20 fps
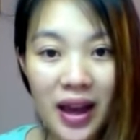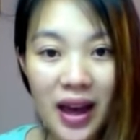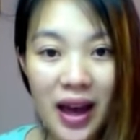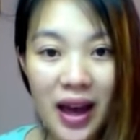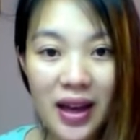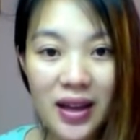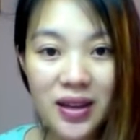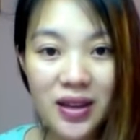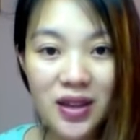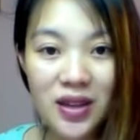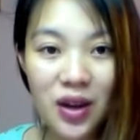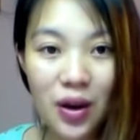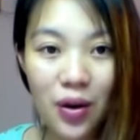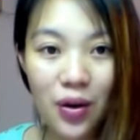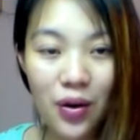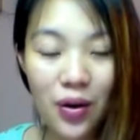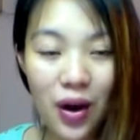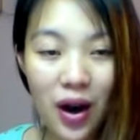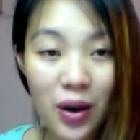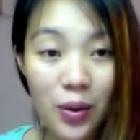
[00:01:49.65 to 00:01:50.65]
And
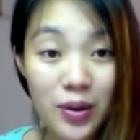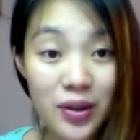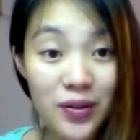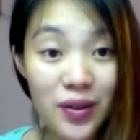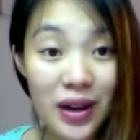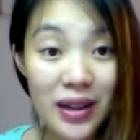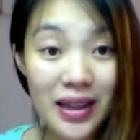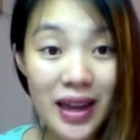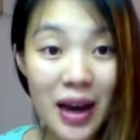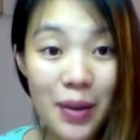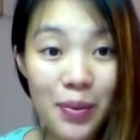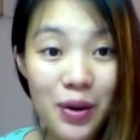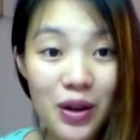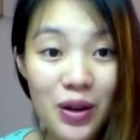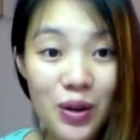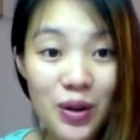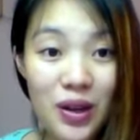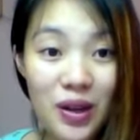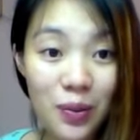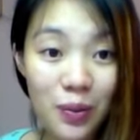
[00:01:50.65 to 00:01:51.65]
so I was finally able to
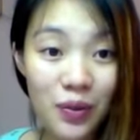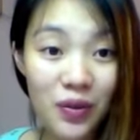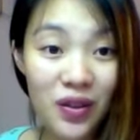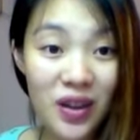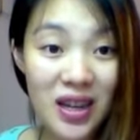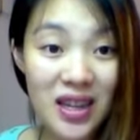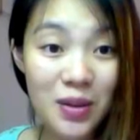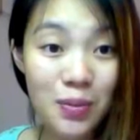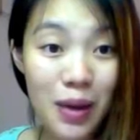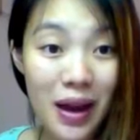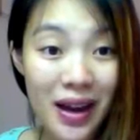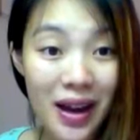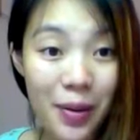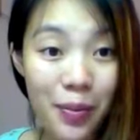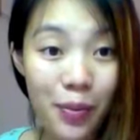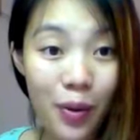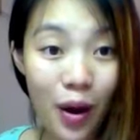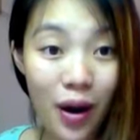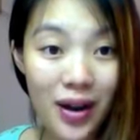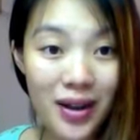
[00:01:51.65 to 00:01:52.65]
use some of these
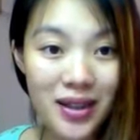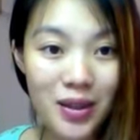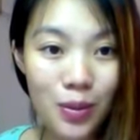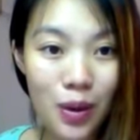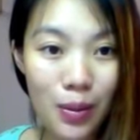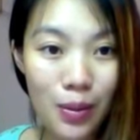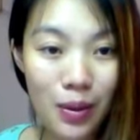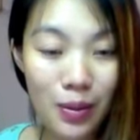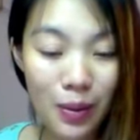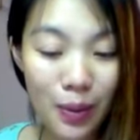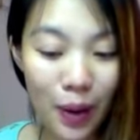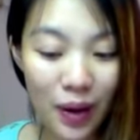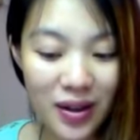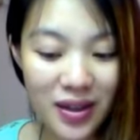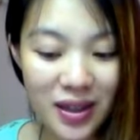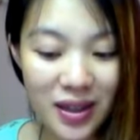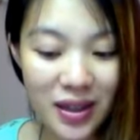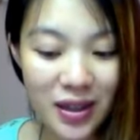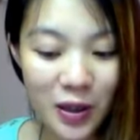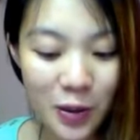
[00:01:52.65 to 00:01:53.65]
makeup products in my
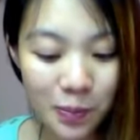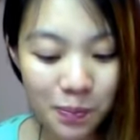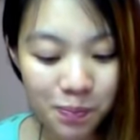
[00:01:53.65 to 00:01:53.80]
Memeboxes.